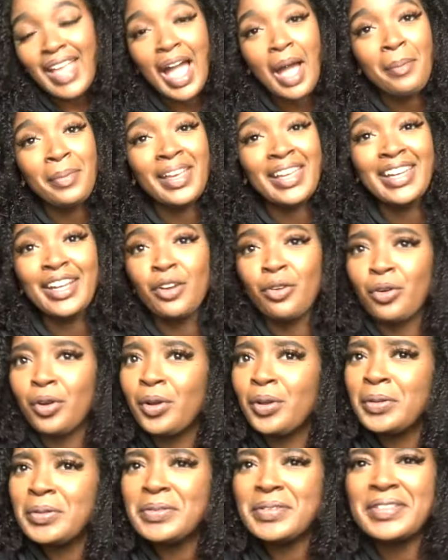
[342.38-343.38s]
I mean, it
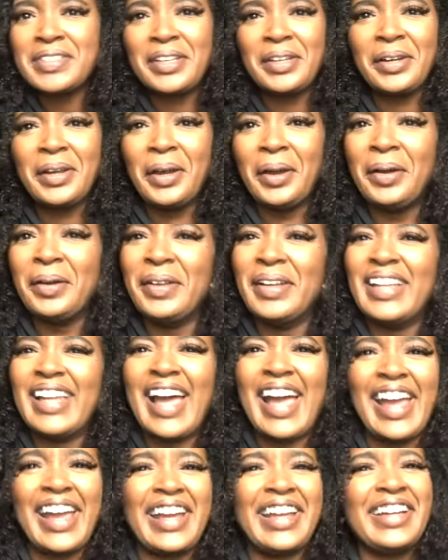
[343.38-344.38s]
grows, you know?
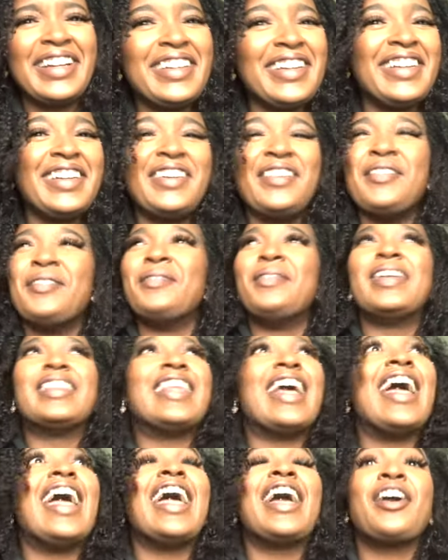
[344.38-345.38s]
Like, what
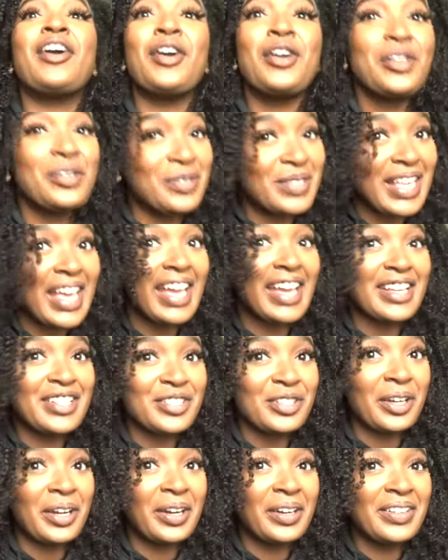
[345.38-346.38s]
the heck are you saying,
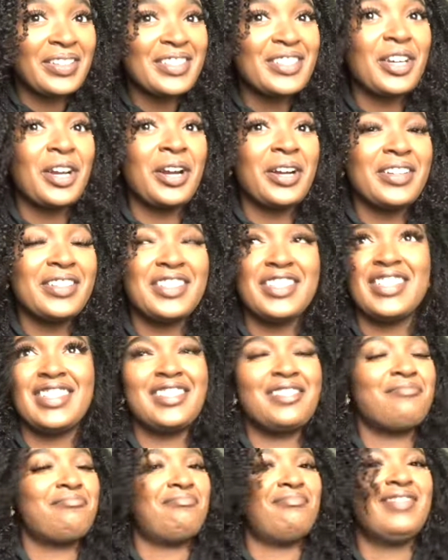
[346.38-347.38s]
sir? Sir,
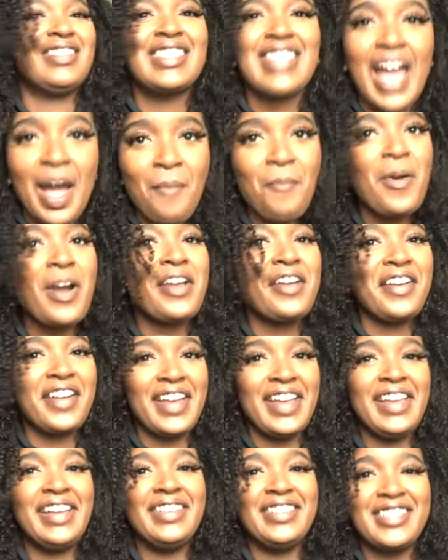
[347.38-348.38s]
just stop while you're
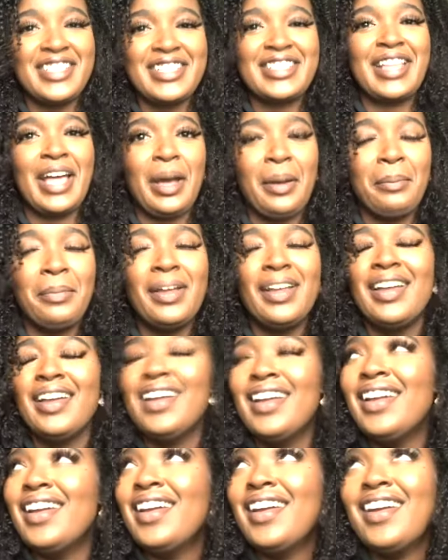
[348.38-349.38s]
ahead. Just stop.
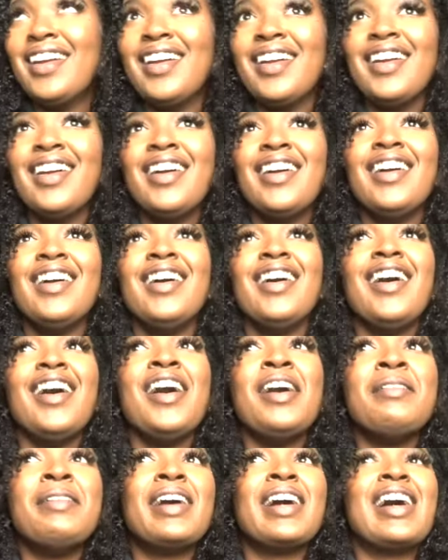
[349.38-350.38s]

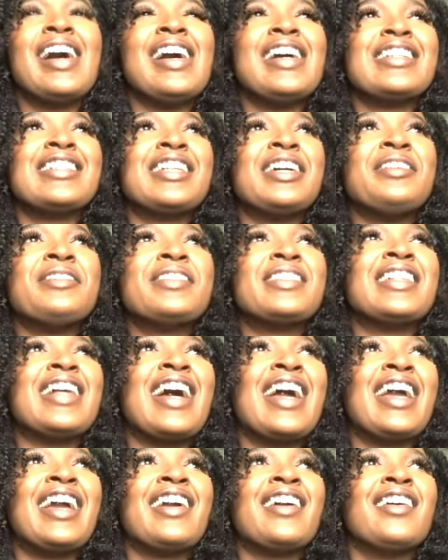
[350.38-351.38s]
Oh my gosh, that was
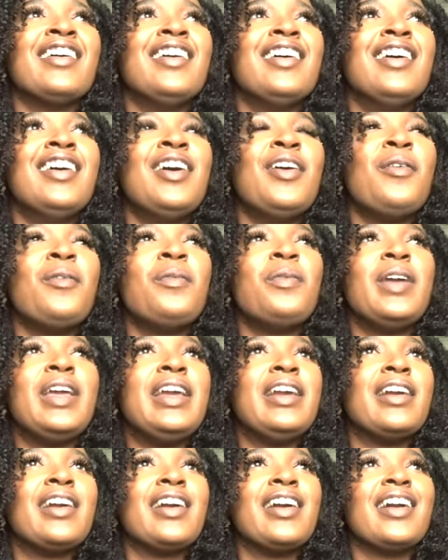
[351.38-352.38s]
like
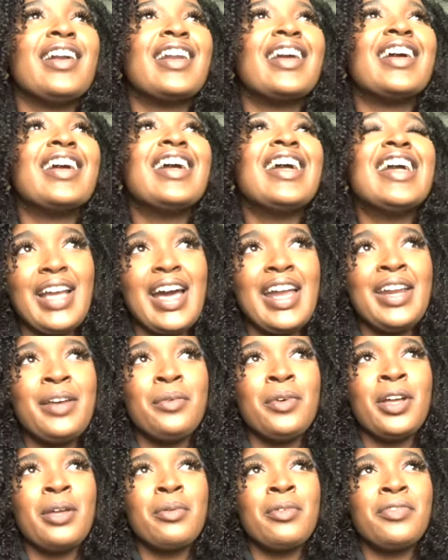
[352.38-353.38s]
weird. I didn't
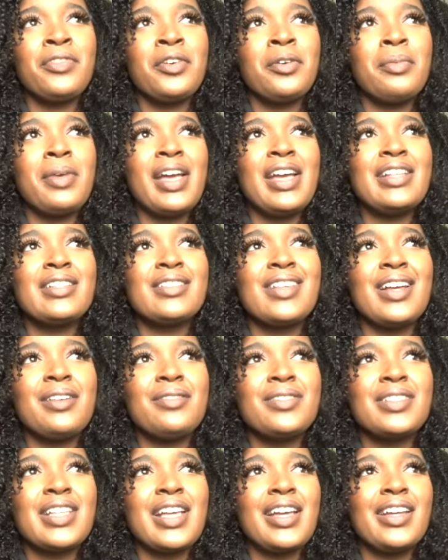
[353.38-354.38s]
want him to feel bad, so I
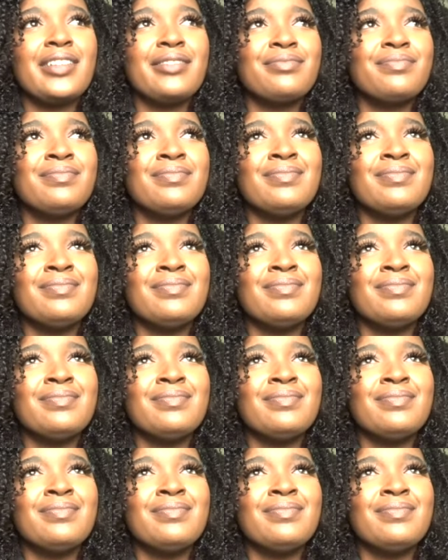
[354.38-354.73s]
was like,